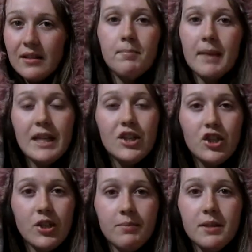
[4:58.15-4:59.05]
Many
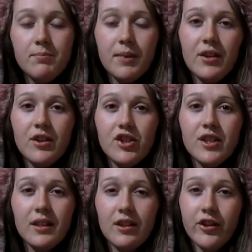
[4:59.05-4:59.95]
ships
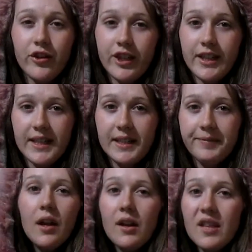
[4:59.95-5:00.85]
perished in the
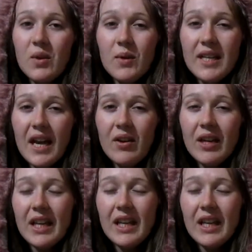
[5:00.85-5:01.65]
hurricane. They were carrying